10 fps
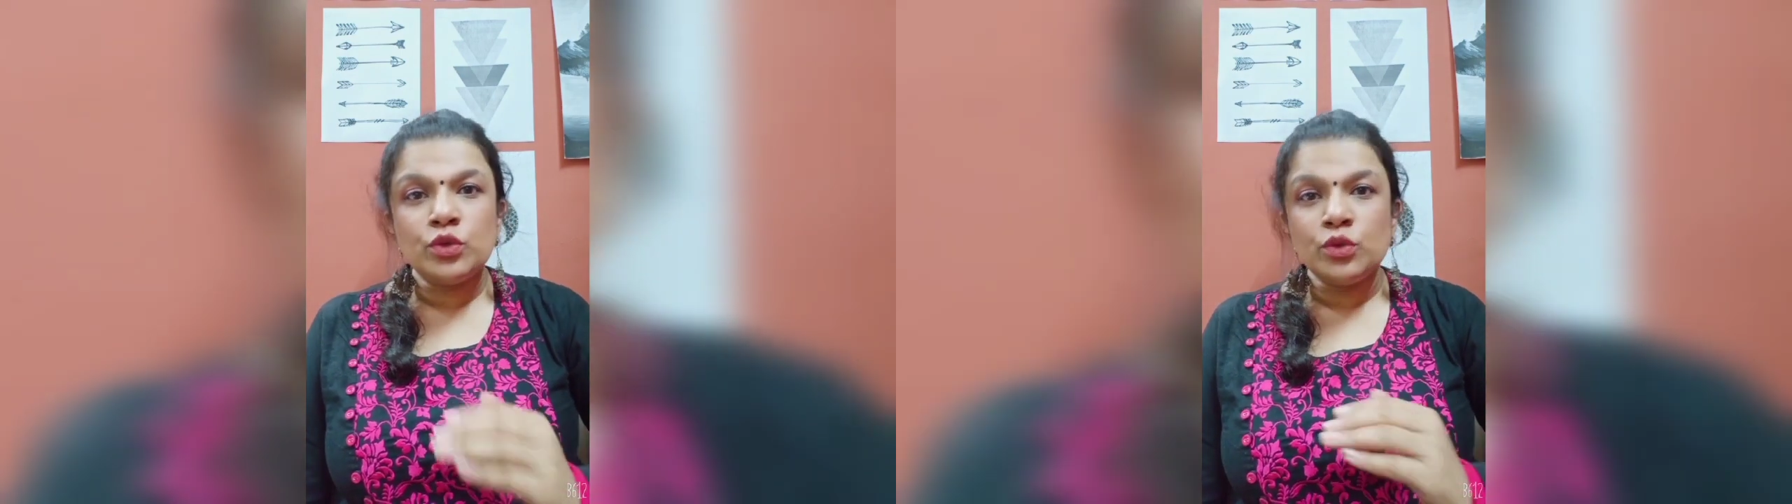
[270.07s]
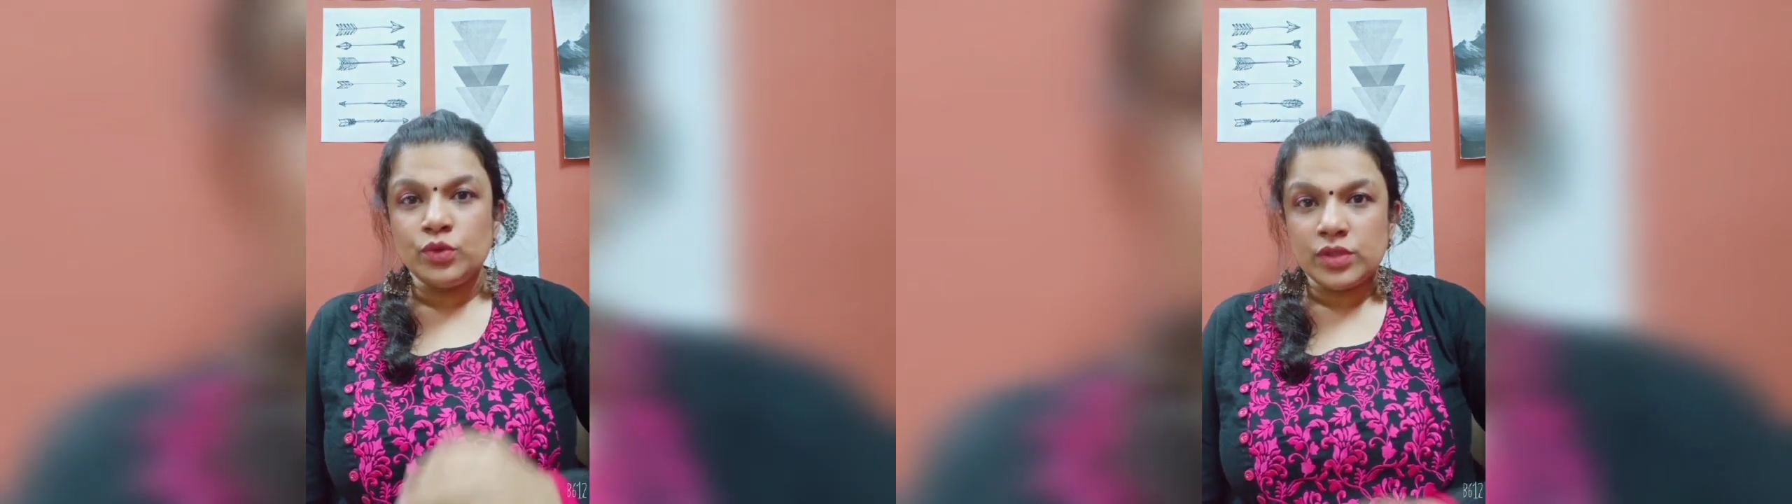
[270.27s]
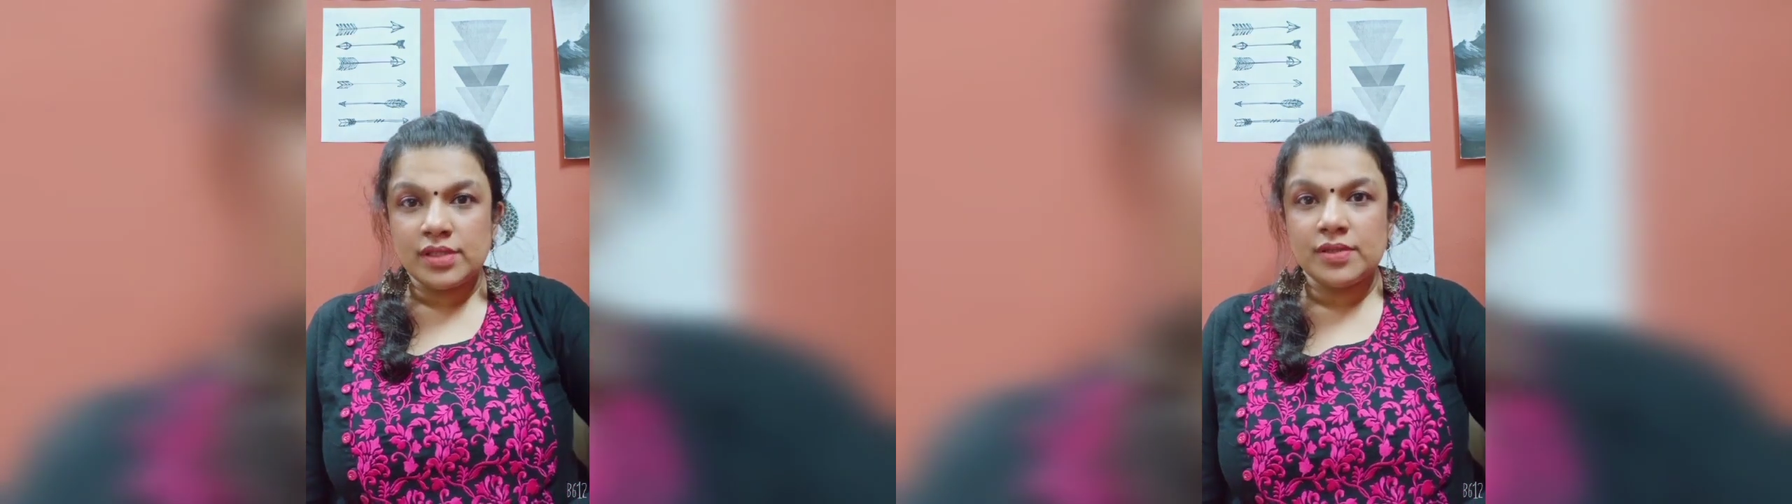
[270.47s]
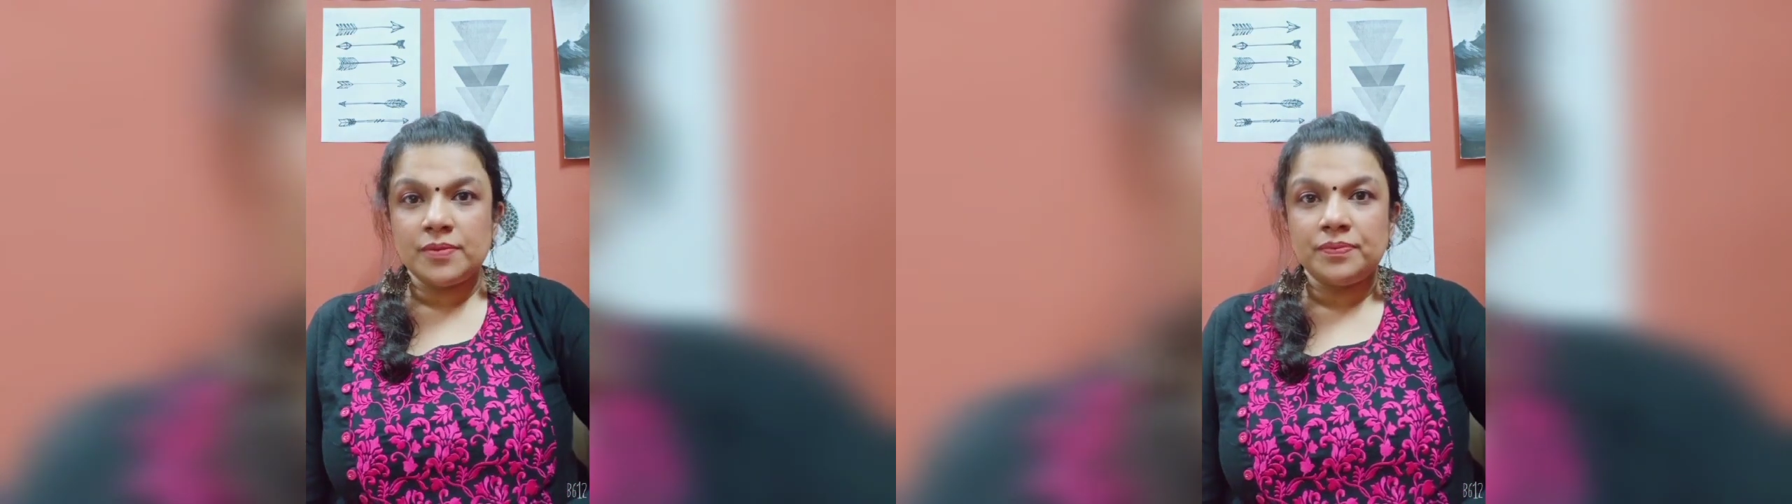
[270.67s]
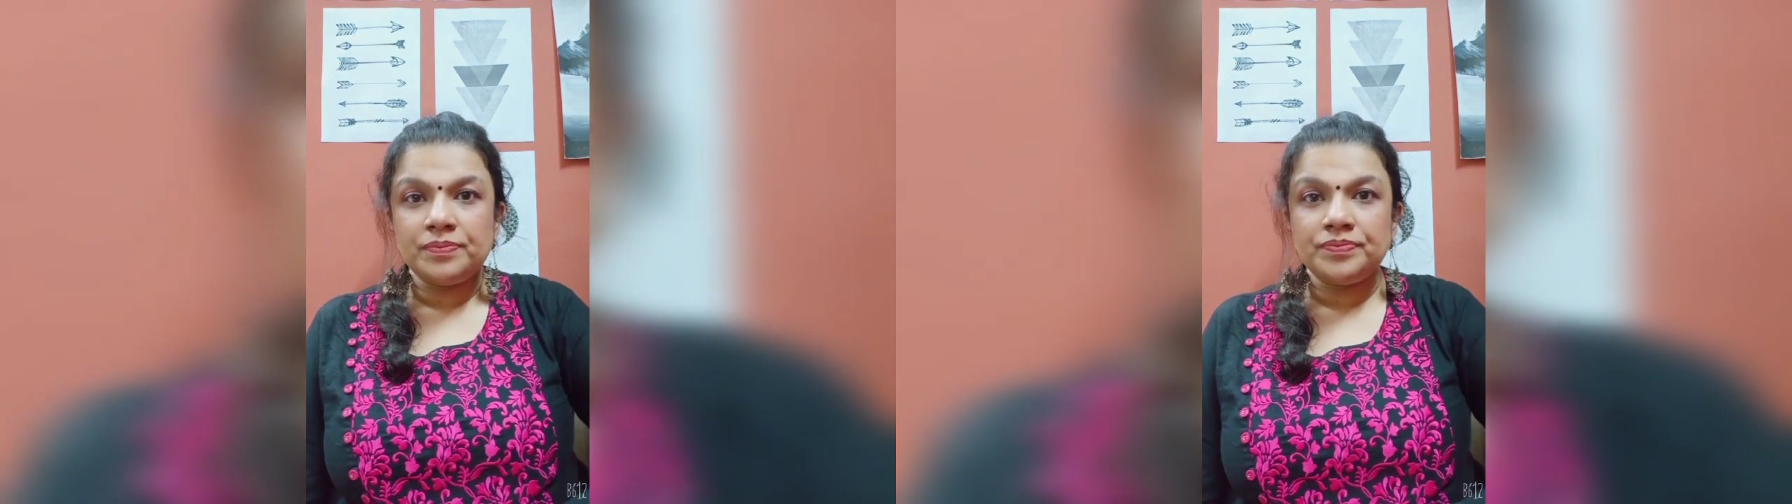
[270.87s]
should do
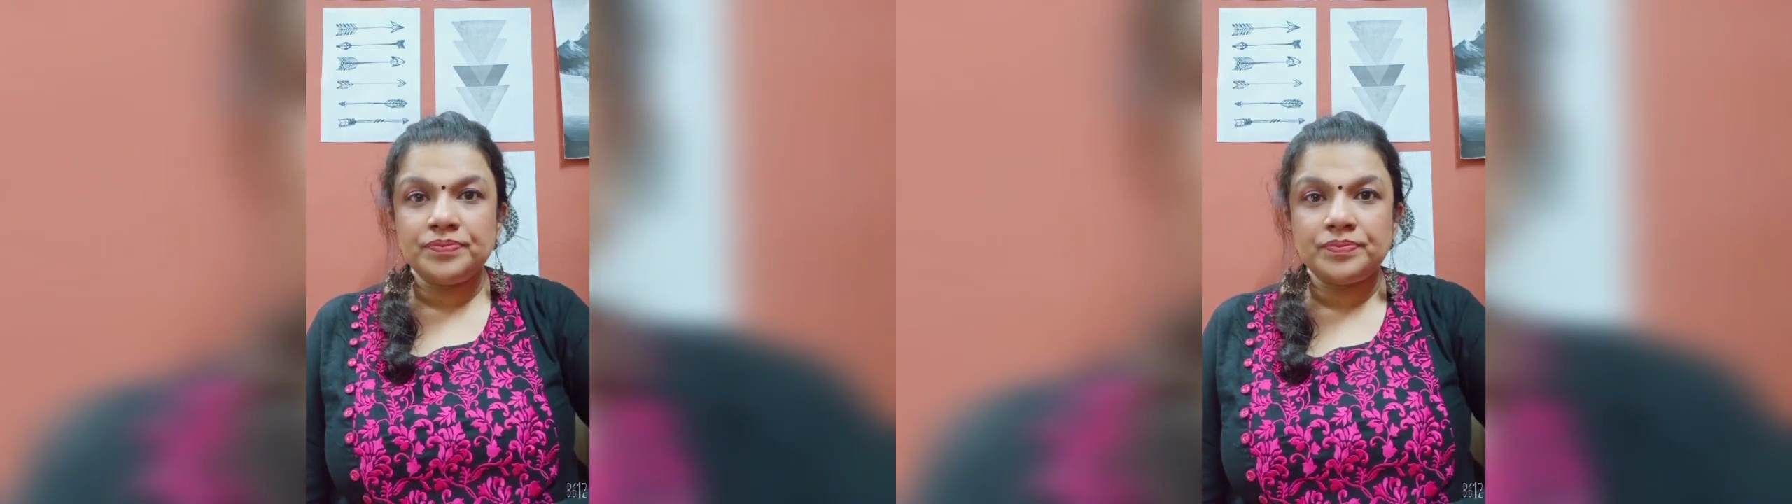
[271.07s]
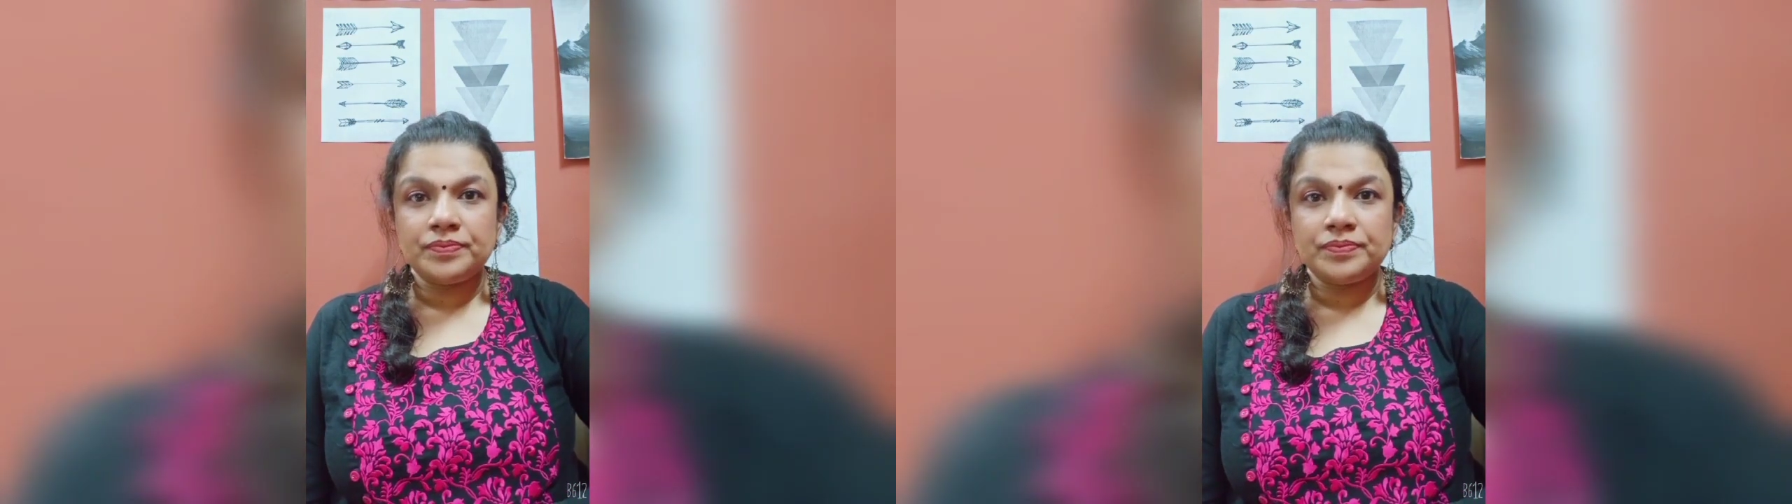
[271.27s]
this.